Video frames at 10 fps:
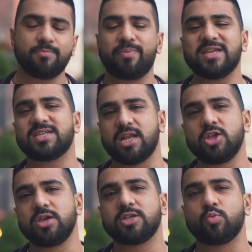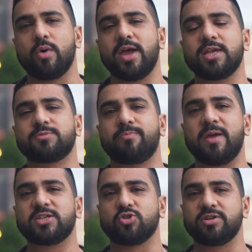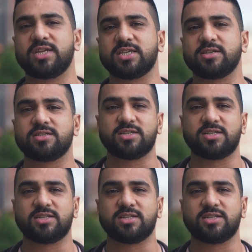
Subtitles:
basically it's based on distance.